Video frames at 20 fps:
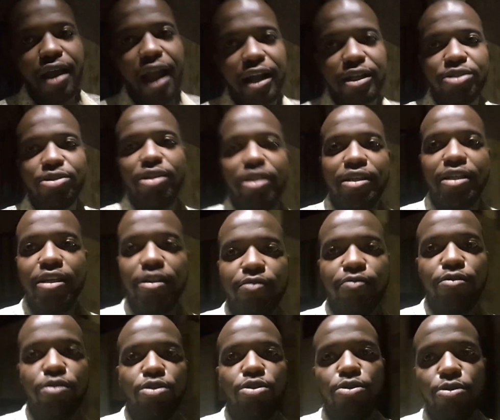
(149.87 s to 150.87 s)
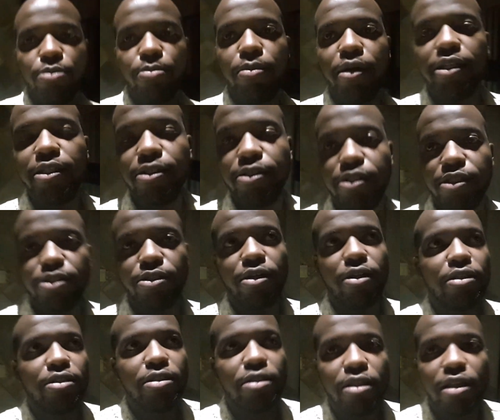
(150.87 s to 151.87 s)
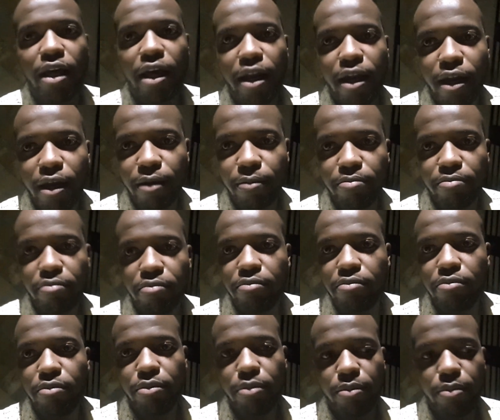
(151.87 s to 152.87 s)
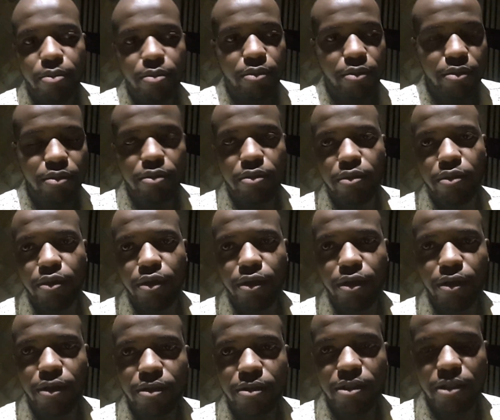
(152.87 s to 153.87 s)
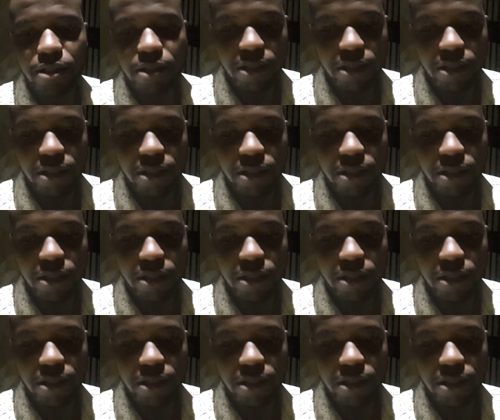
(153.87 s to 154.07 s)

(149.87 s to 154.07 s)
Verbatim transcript: actually gives you better results than, you know,